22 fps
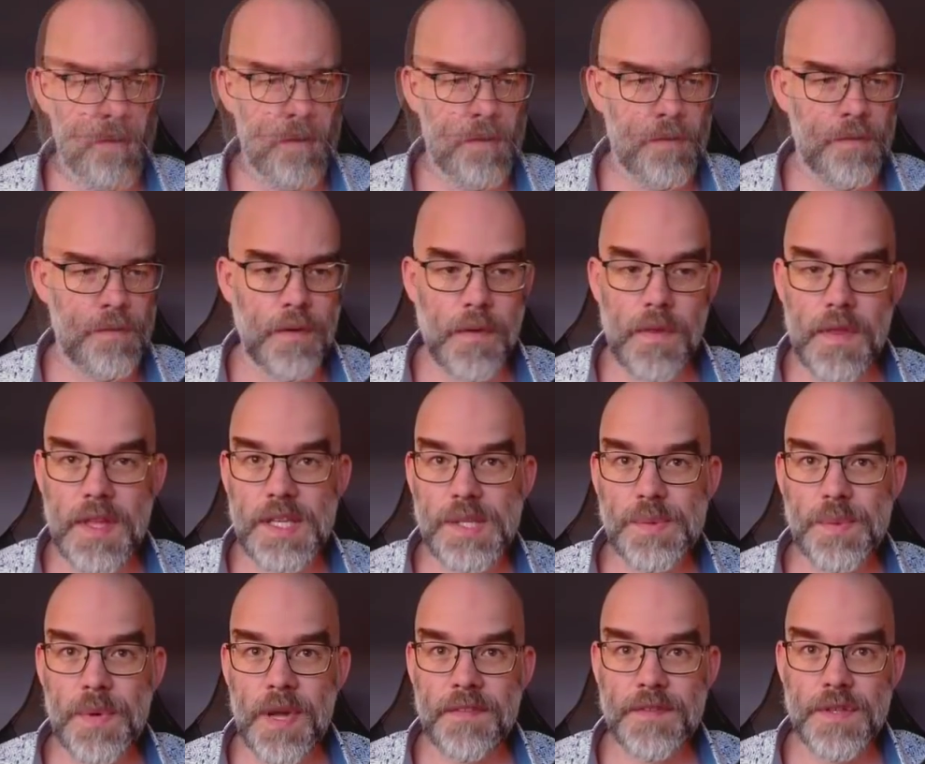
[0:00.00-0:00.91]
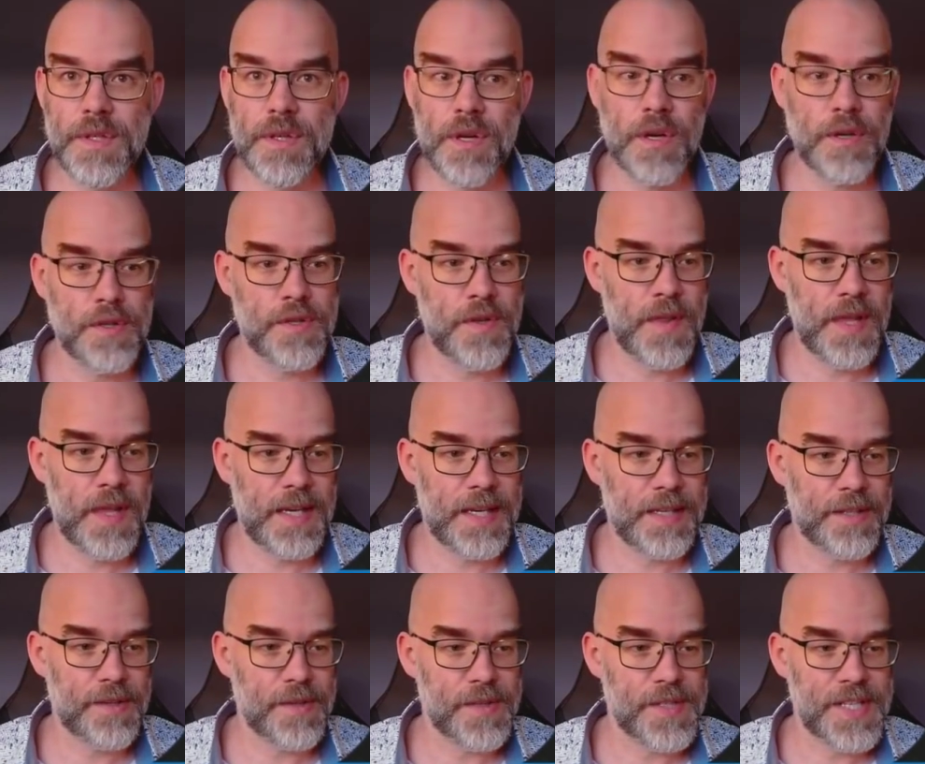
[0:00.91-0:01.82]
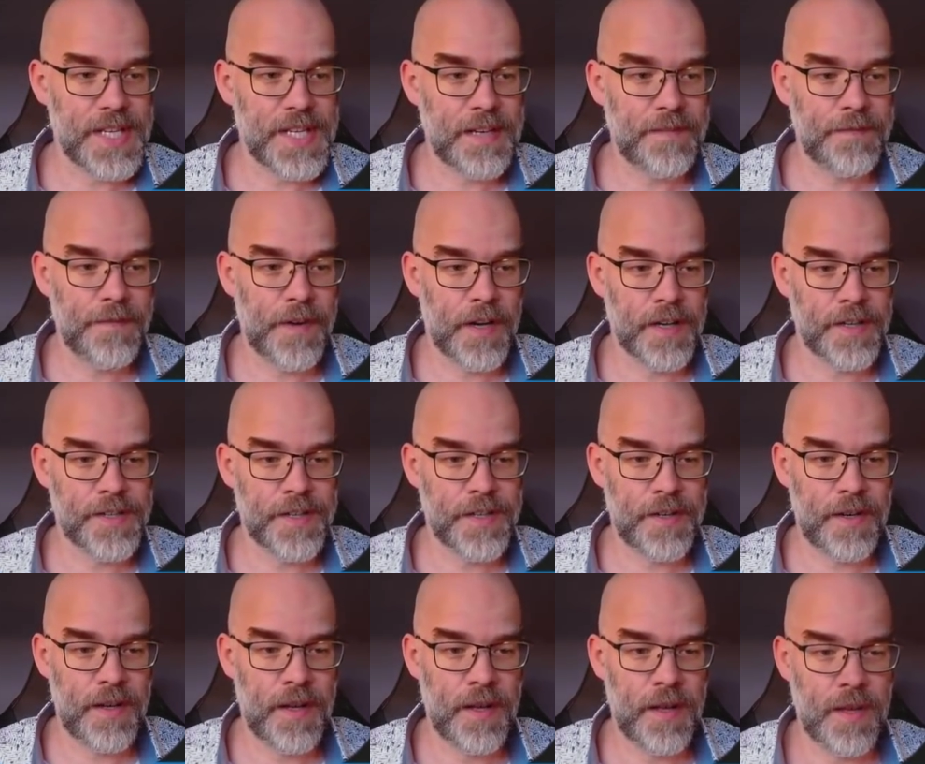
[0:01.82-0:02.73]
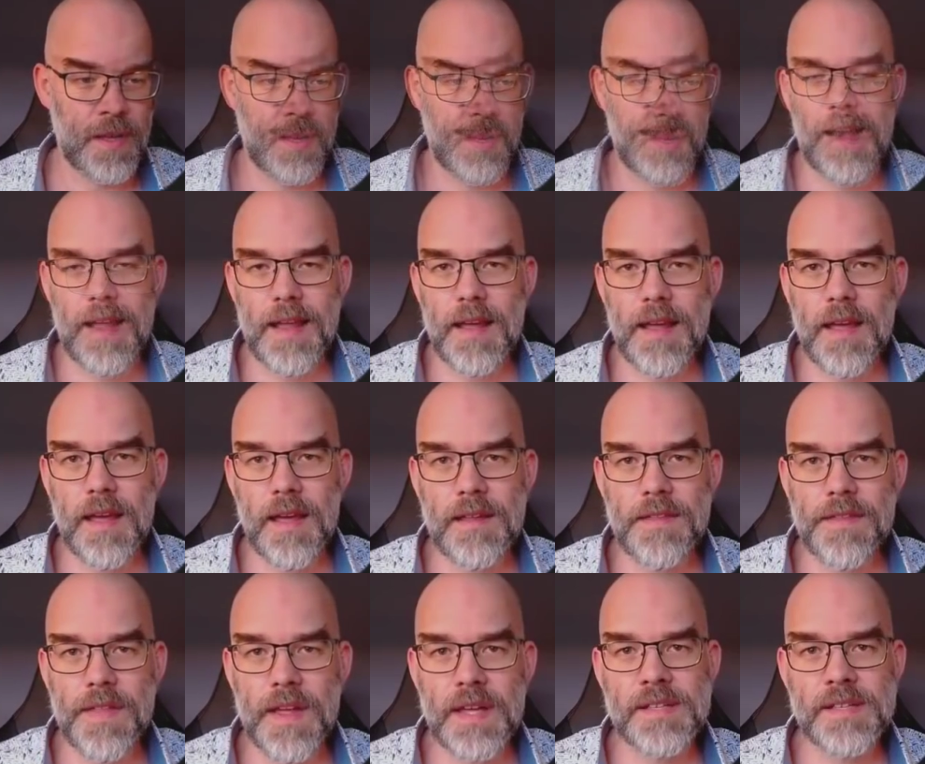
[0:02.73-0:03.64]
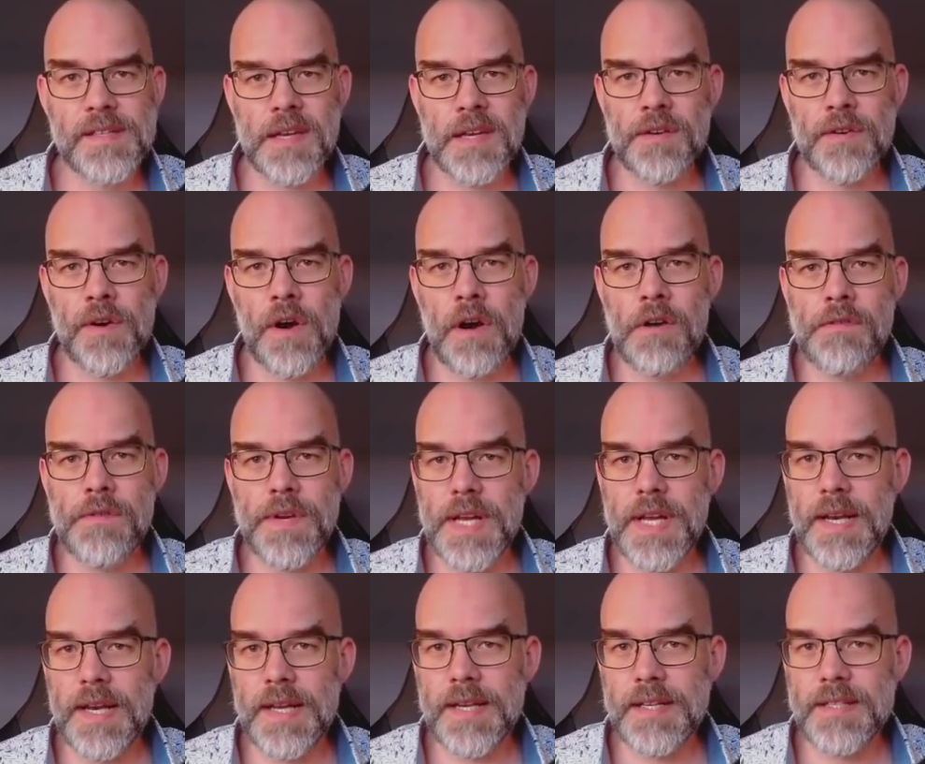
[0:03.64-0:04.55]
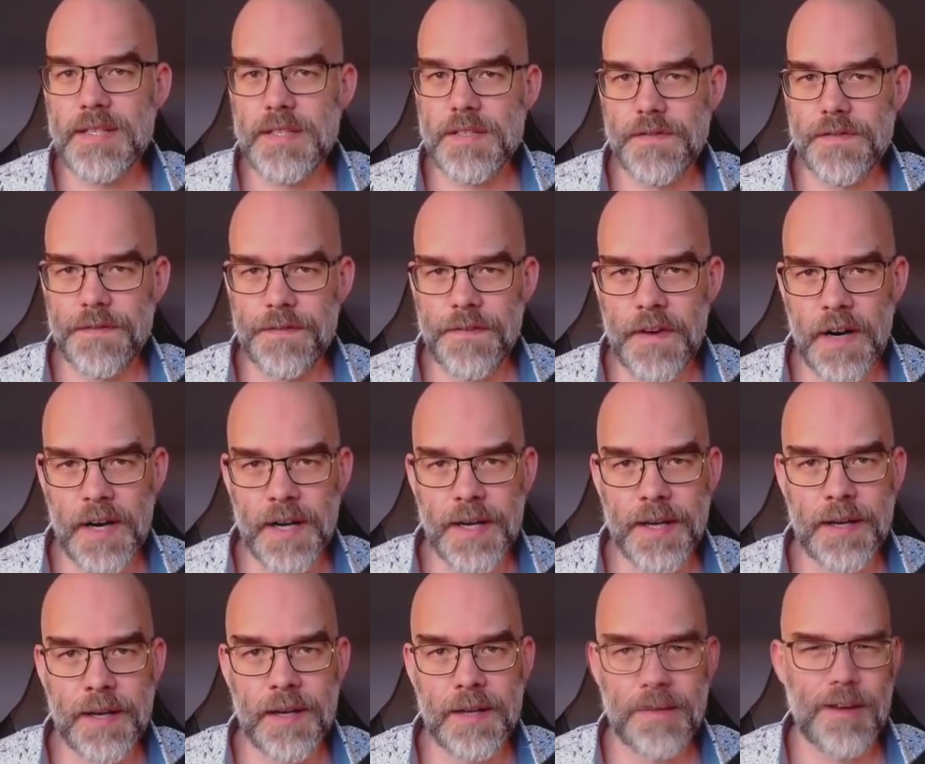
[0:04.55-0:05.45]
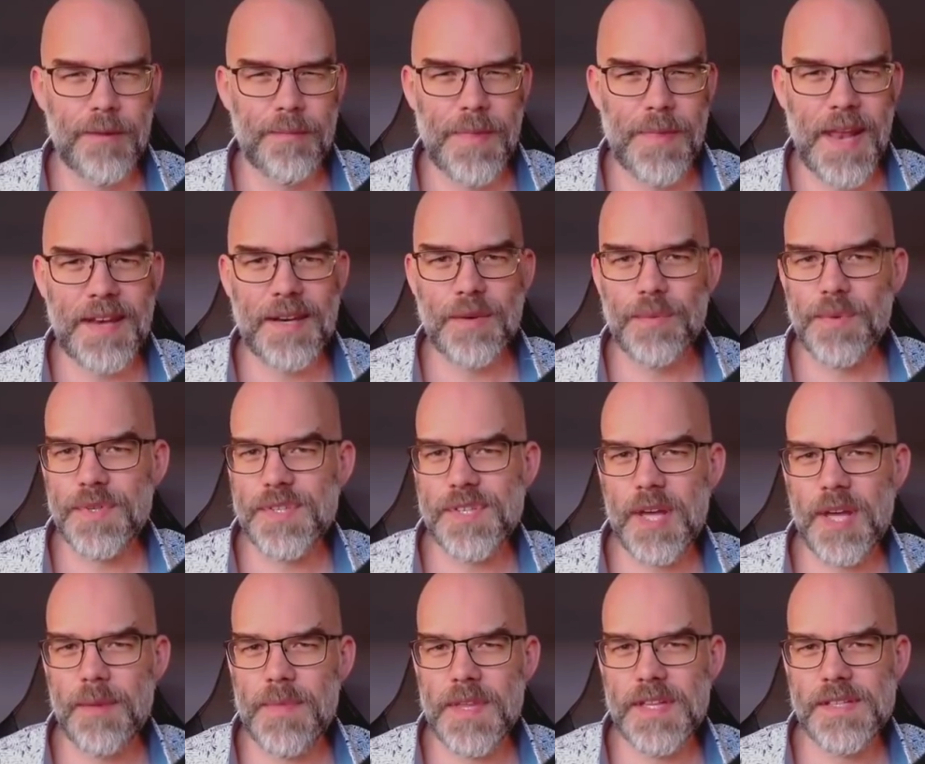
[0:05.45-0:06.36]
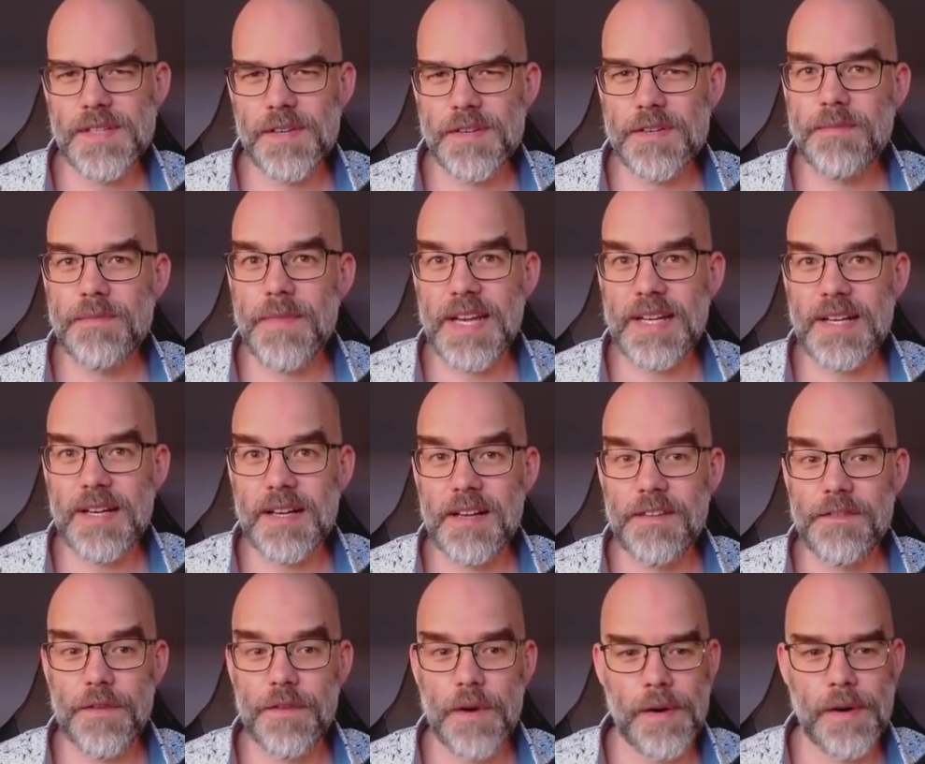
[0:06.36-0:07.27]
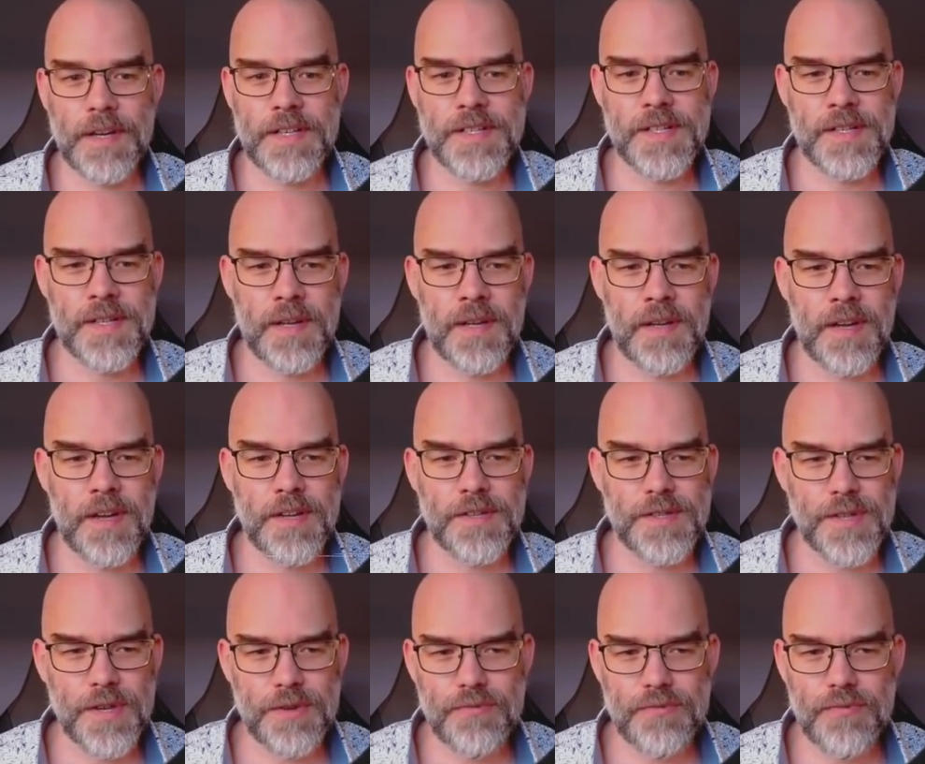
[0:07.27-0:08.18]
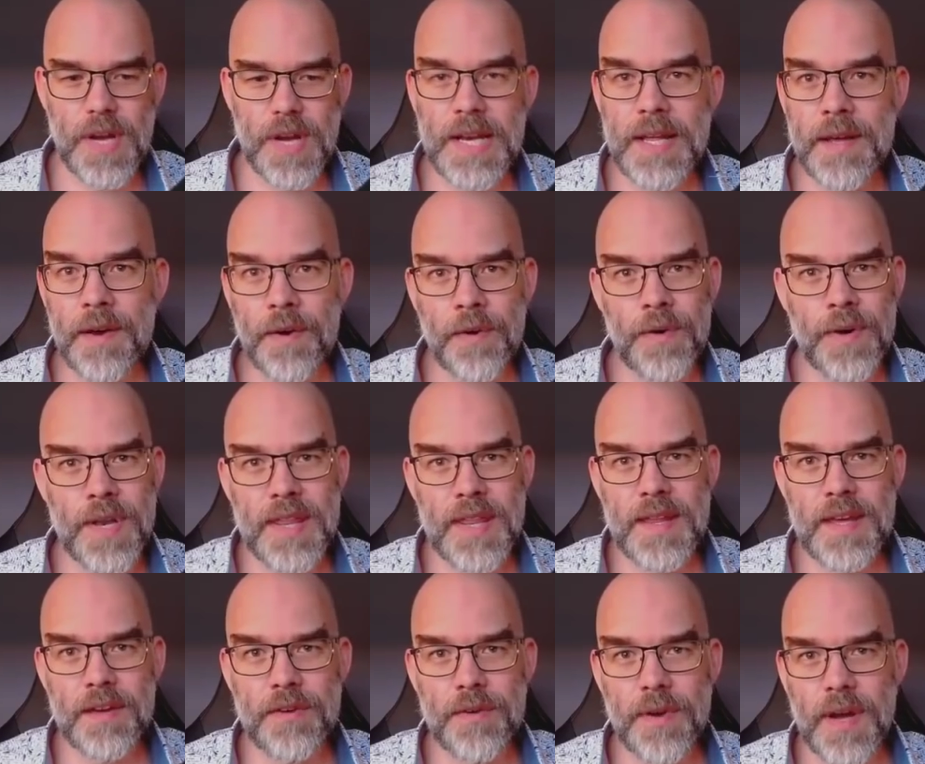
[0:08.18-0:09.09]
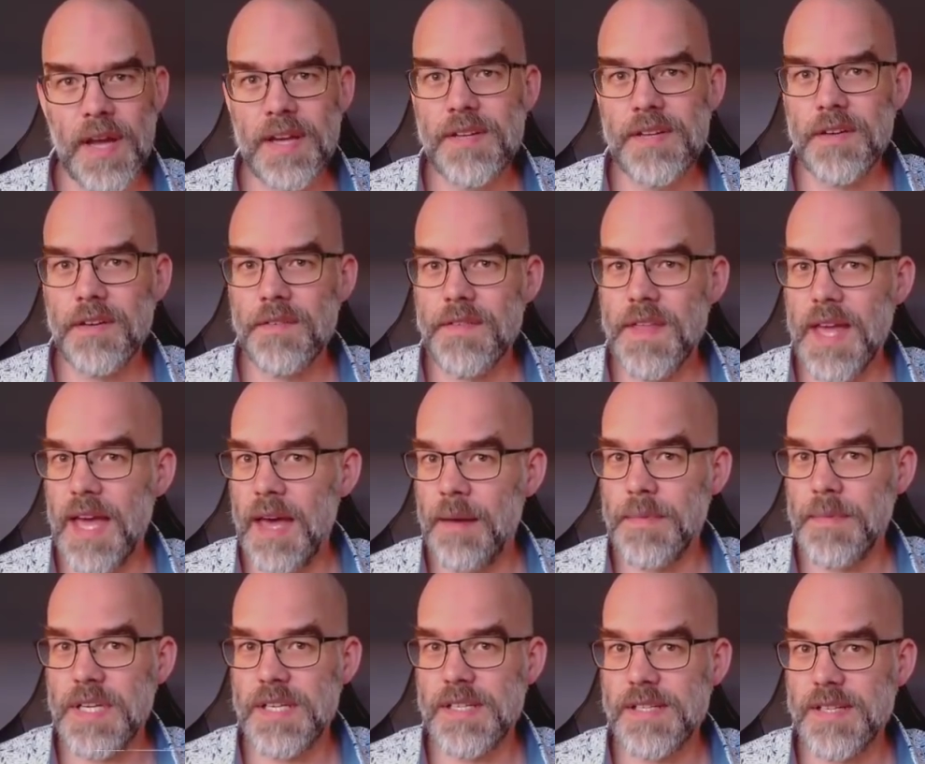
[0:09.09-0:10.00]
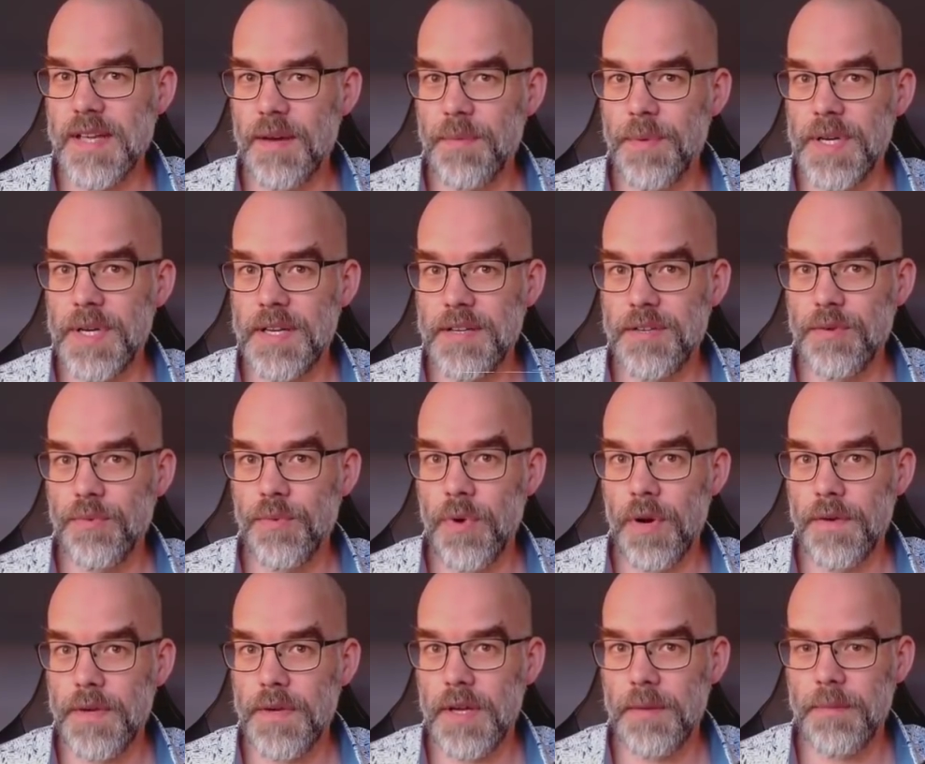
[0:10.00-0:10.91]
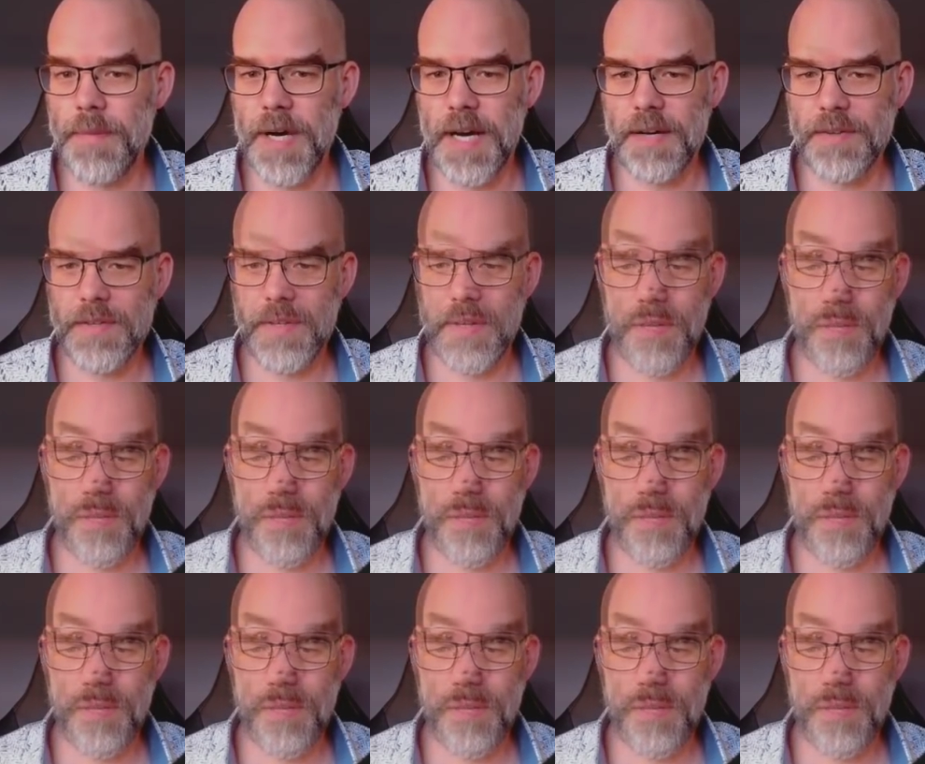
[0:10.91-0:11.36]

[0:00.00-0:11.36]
For this we have to go to the link to scene function. Linking things that are already linked is fine. Blender will skip these automatically for us. So it's really only the creation of the empties that we need to worry about.